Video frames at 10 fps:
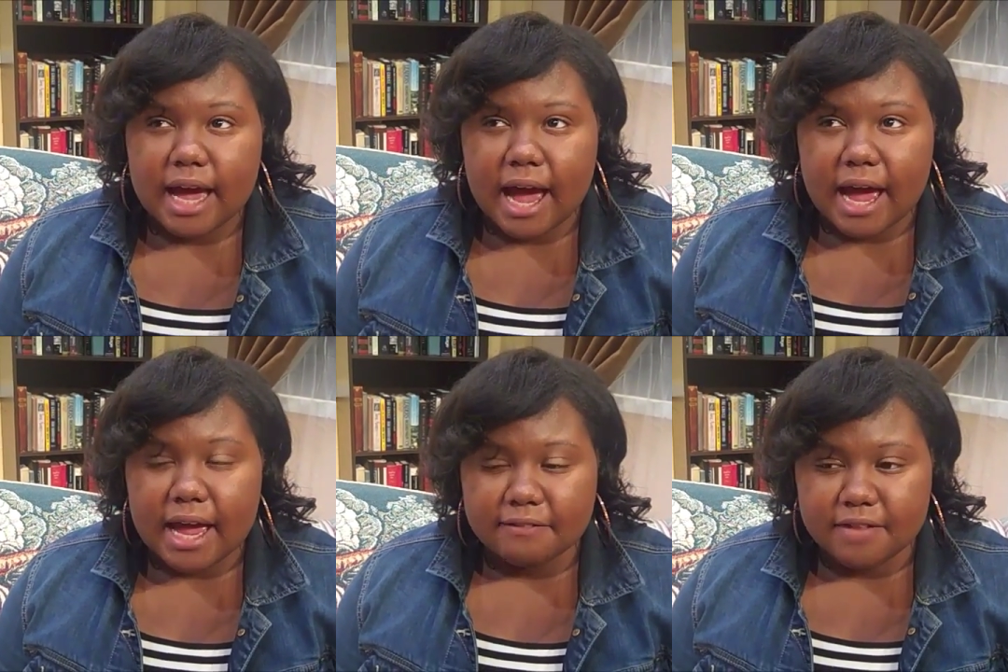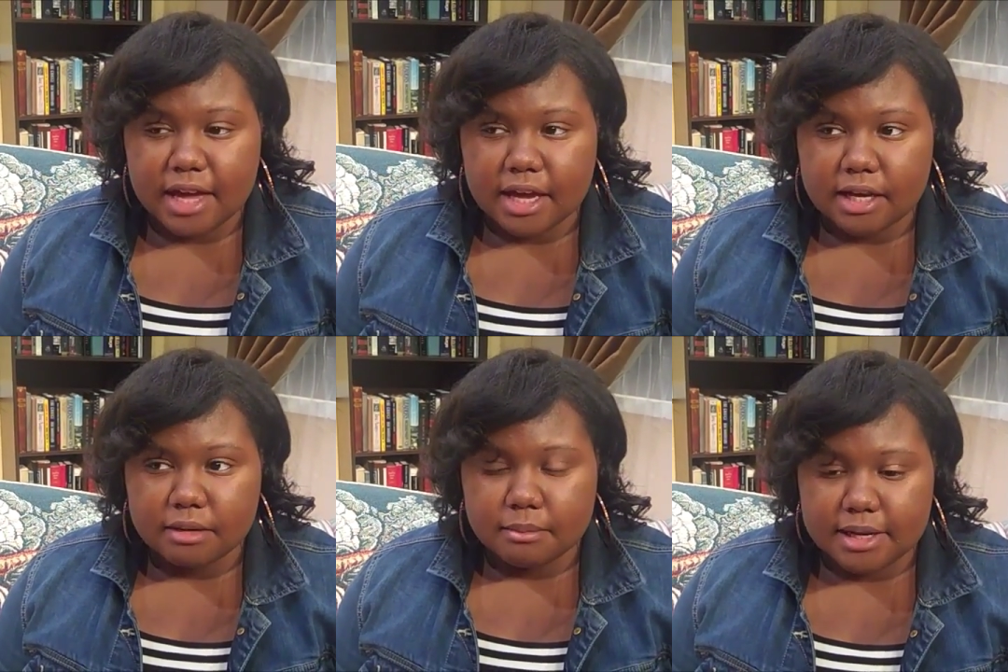I have
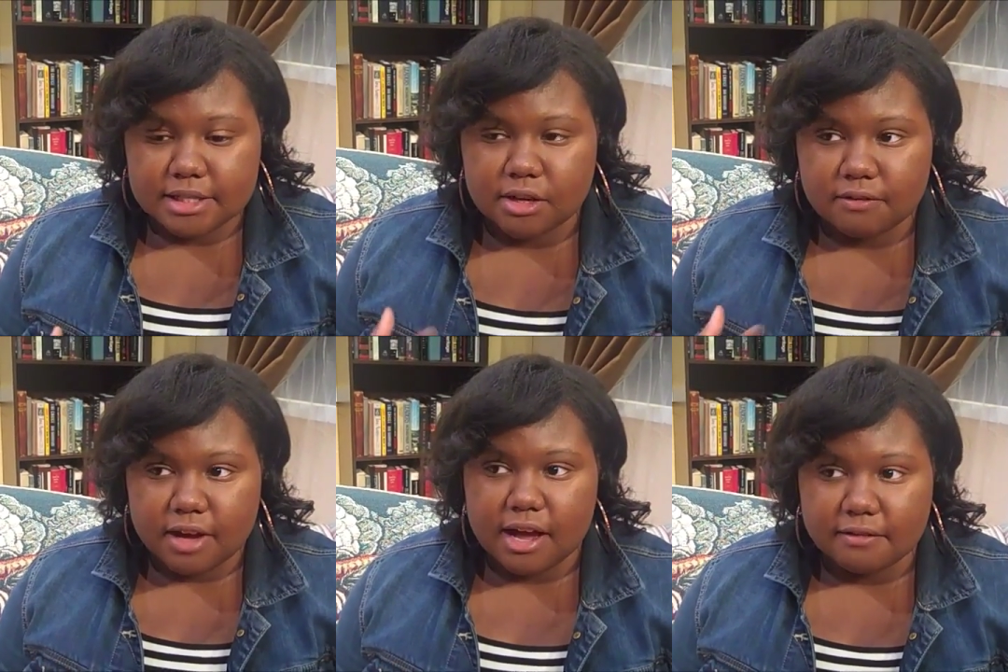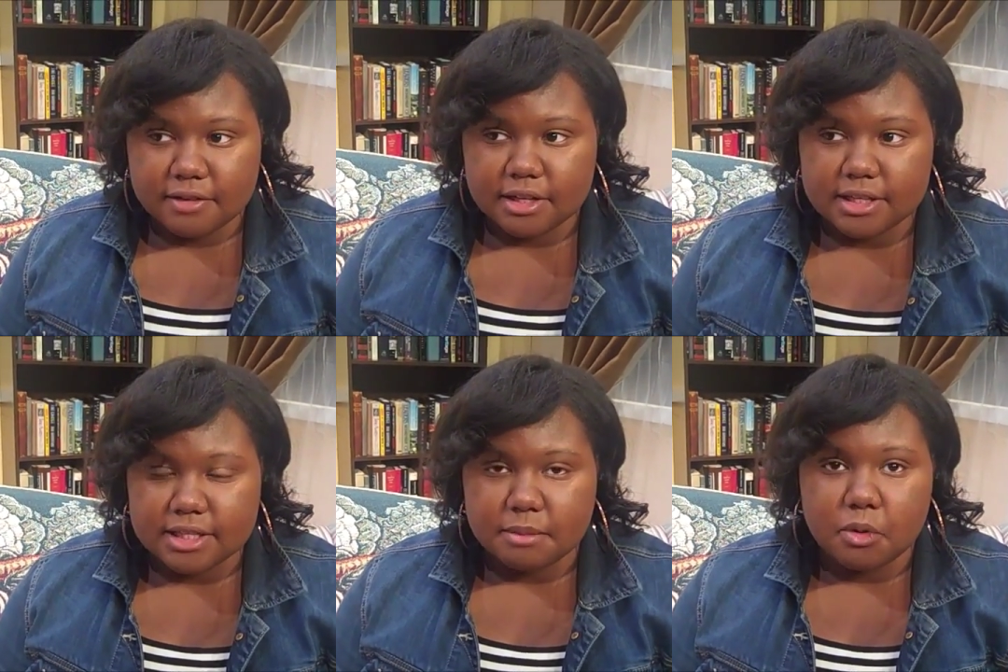gained my
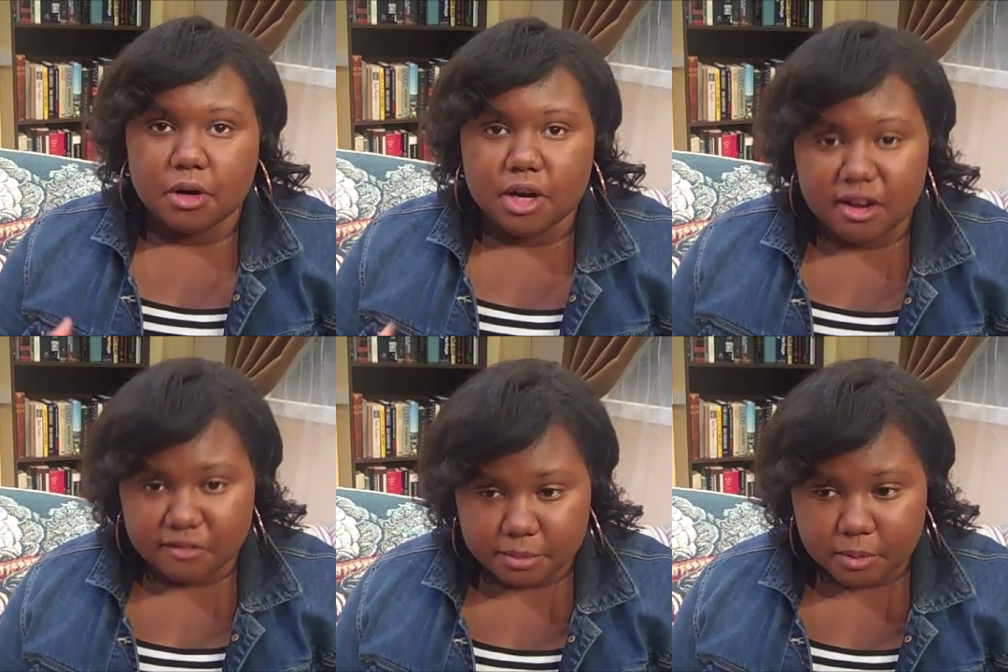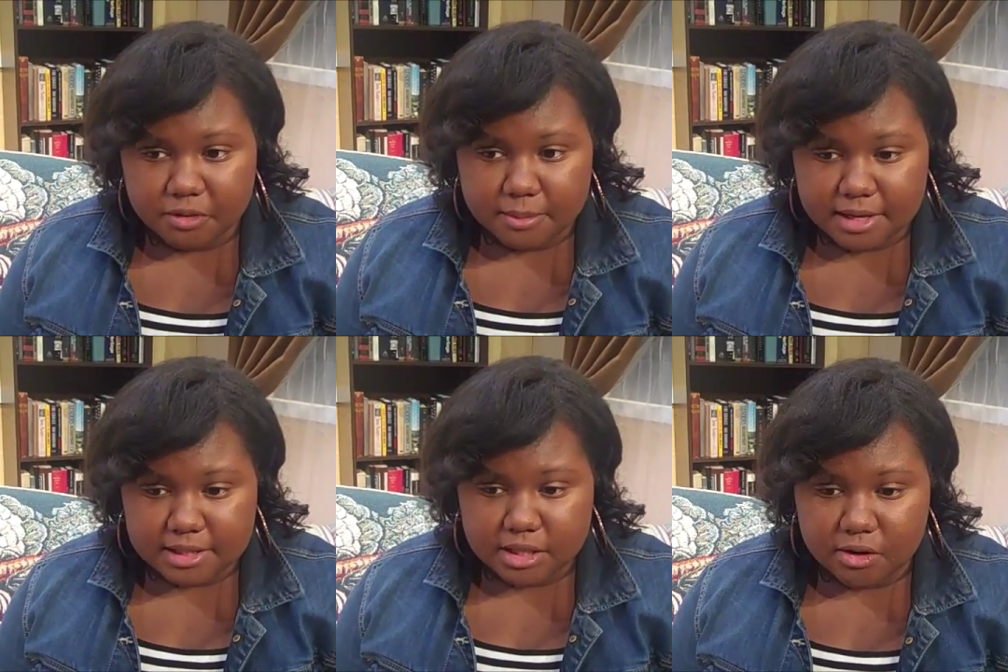self-confidence. I'm more comfortable with
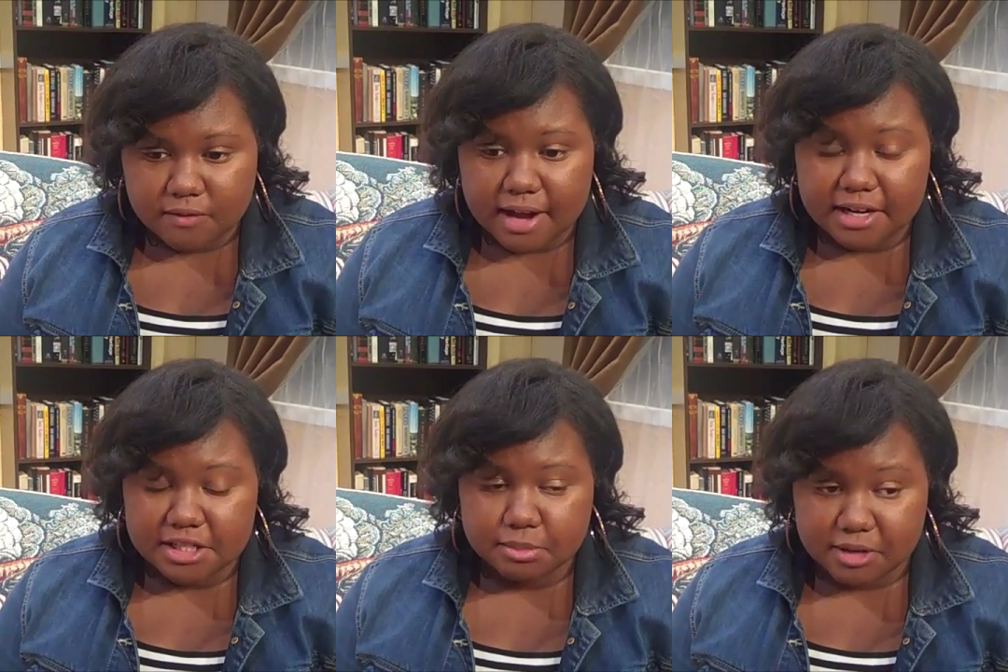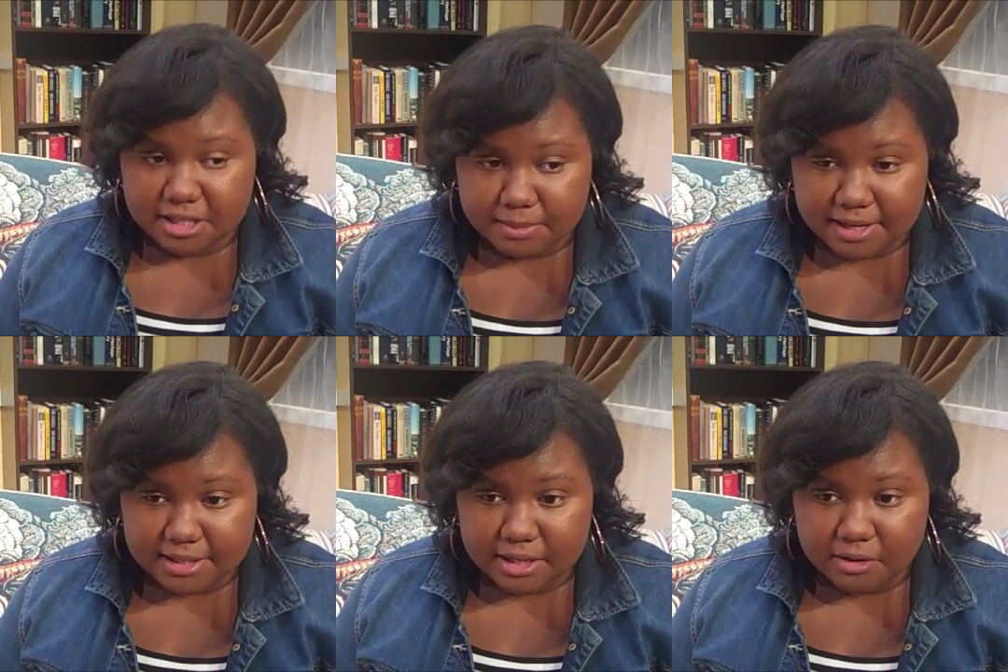myself. I can express
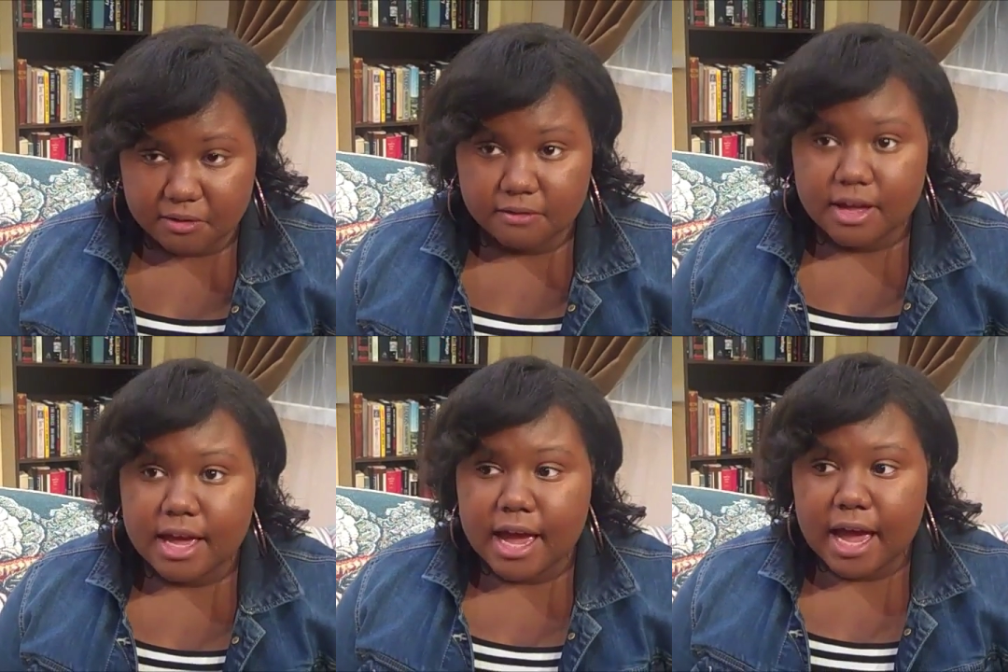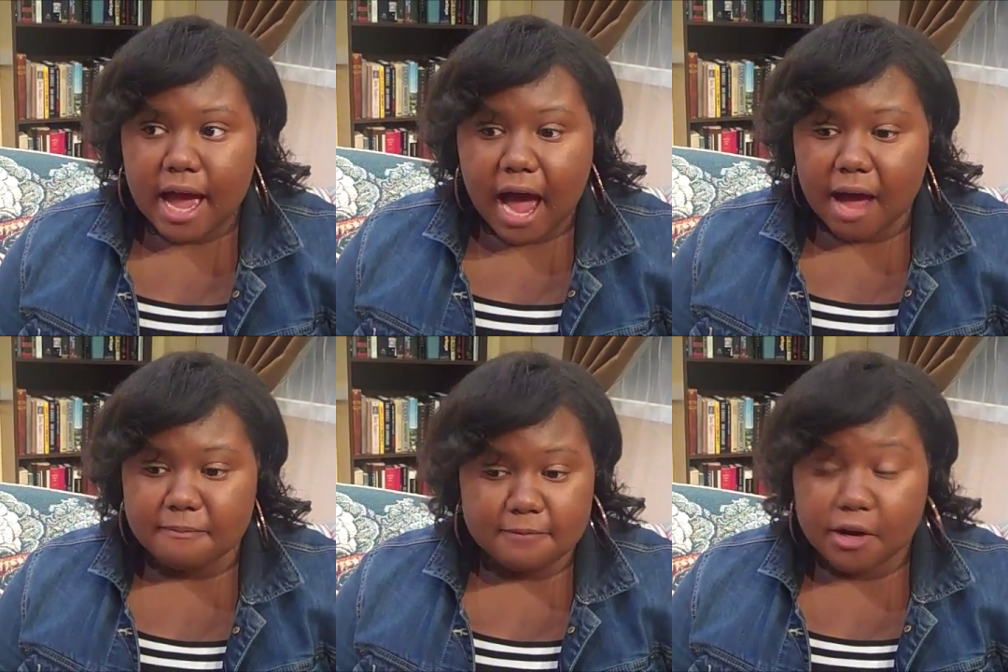myself.
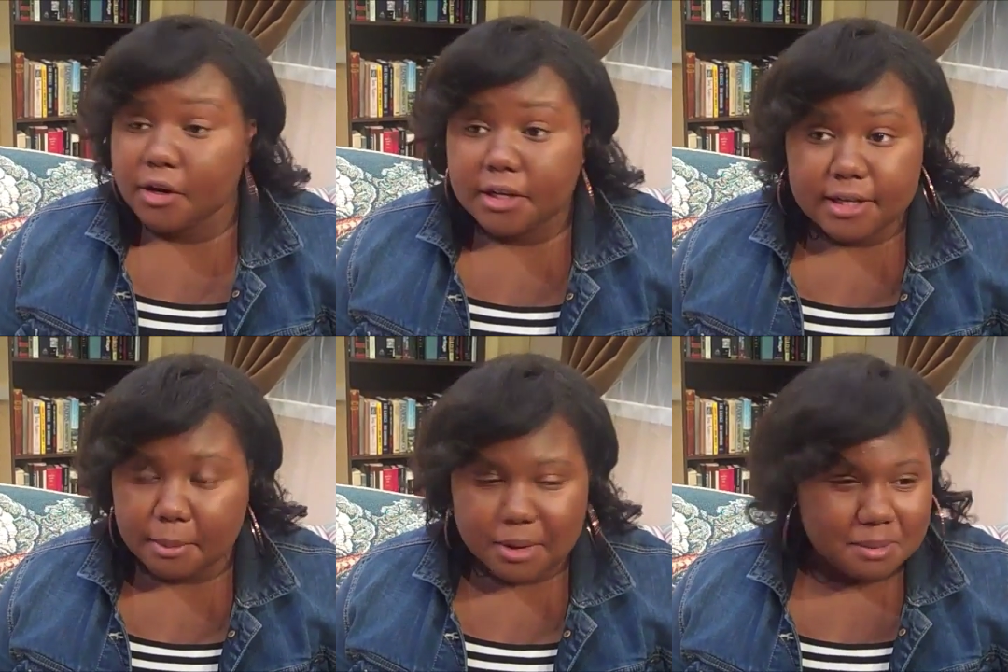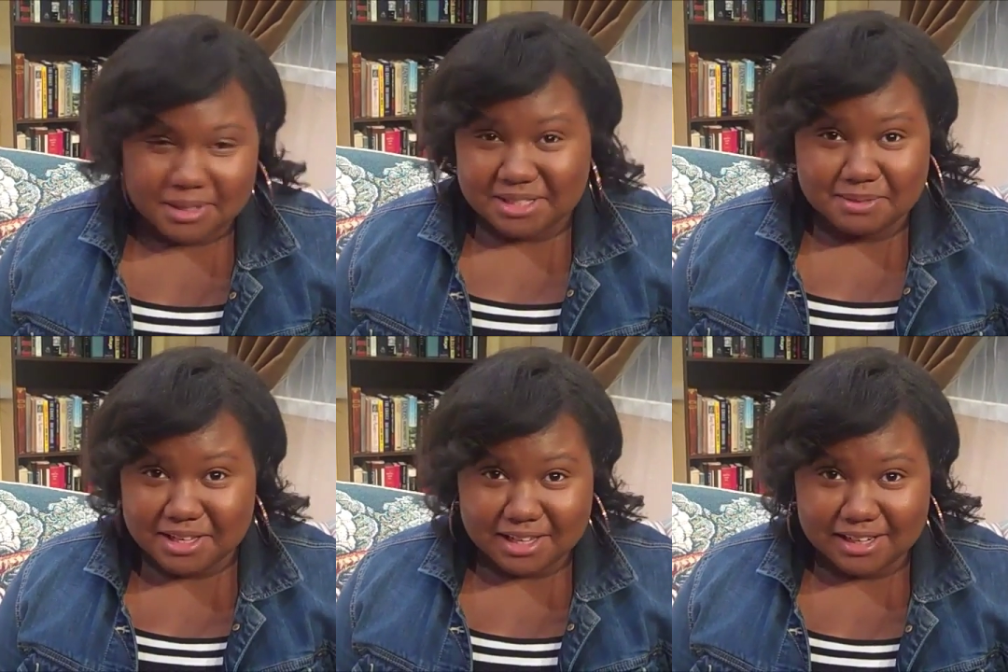I'm very good at public
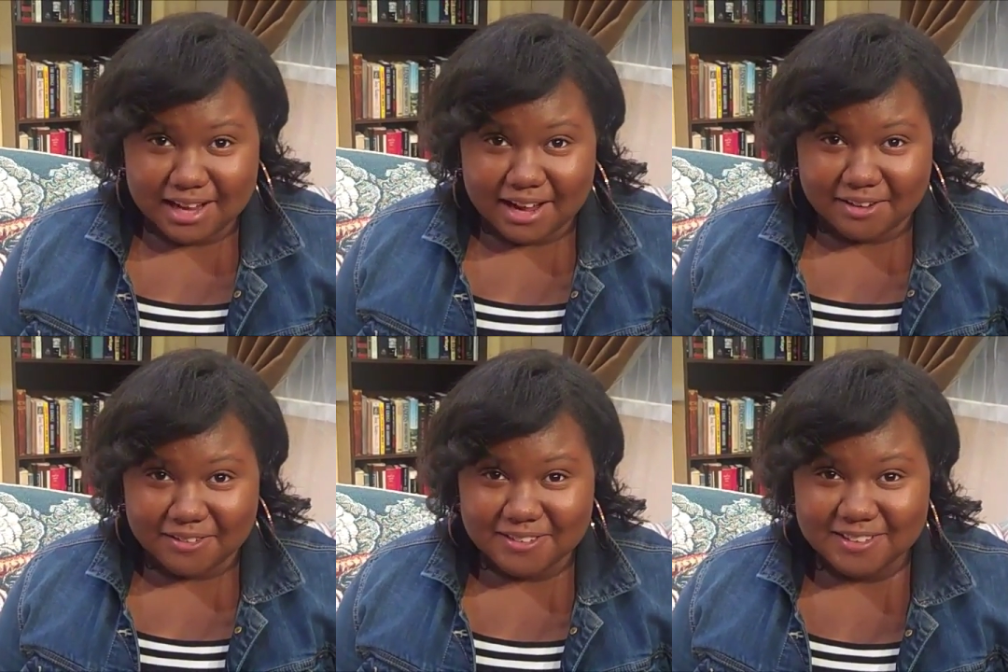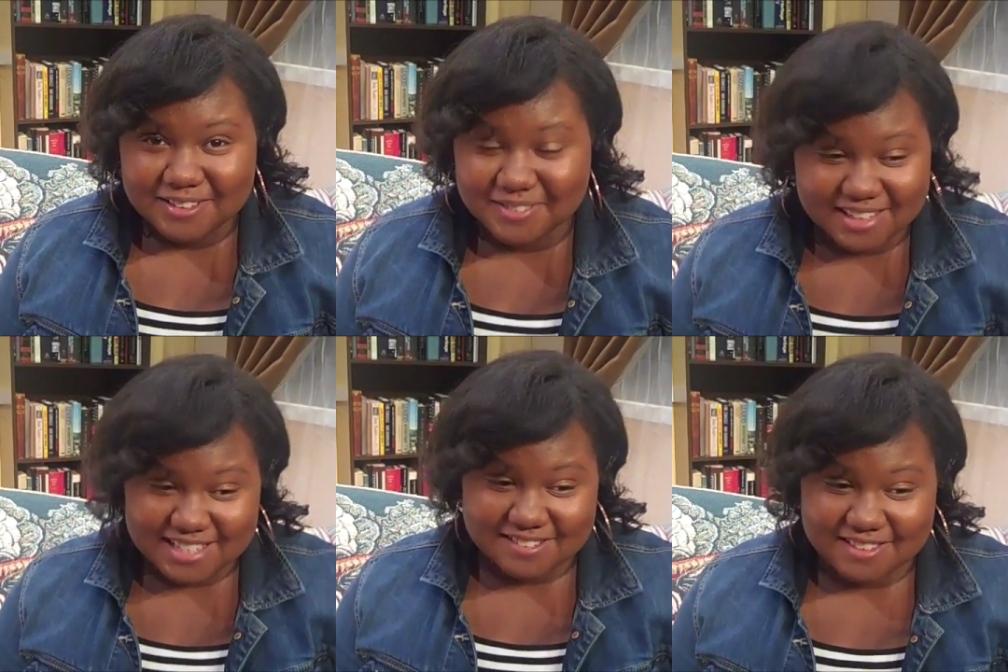speaking now
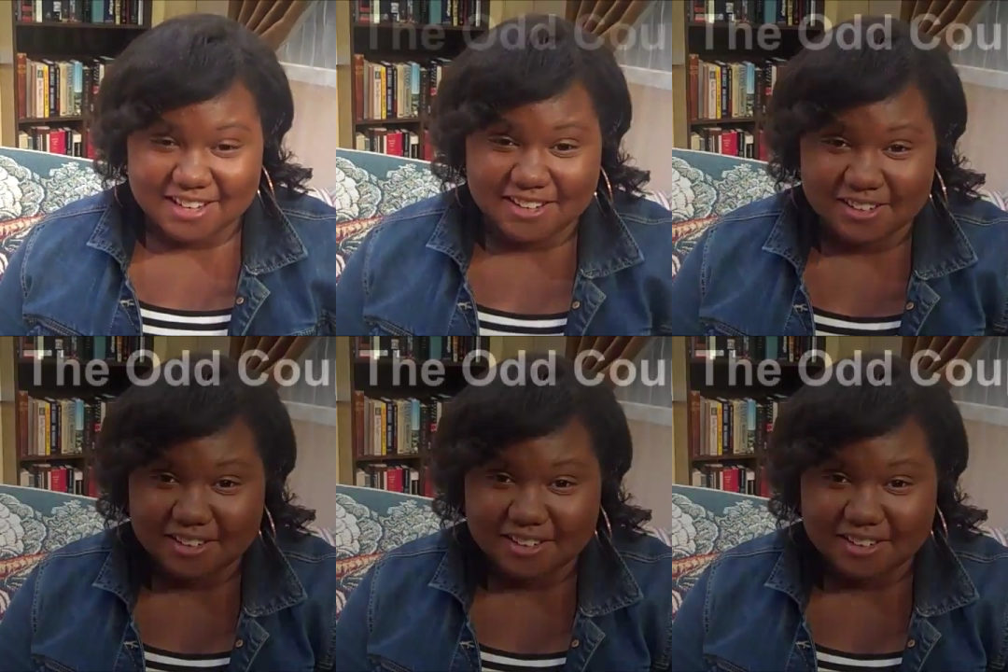because of theater.